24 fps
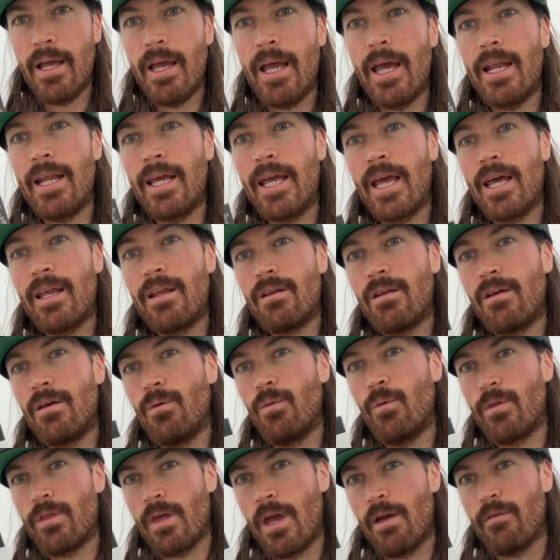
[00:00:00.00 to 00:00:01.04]
And again,
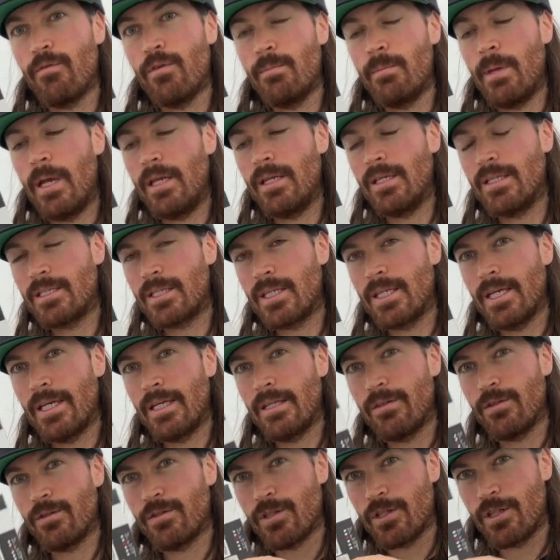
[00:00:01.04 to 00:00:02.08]
with every maintenance
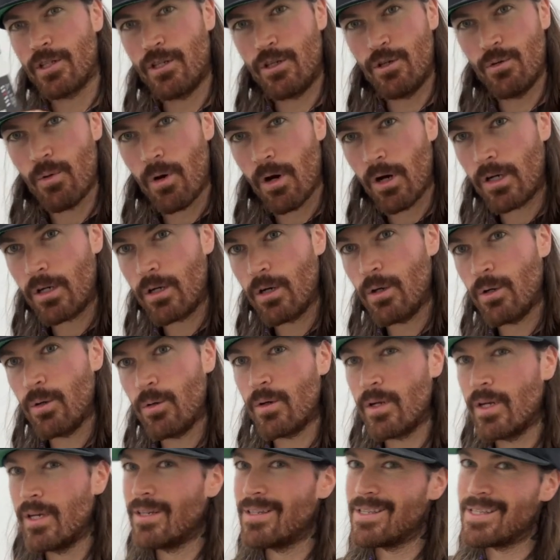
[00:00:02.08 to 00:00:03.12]
kit, there's a QR code.
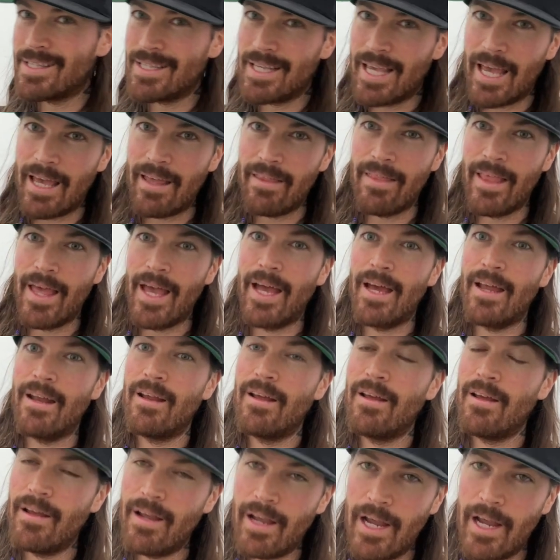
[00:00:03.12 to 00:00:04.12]
Scan that.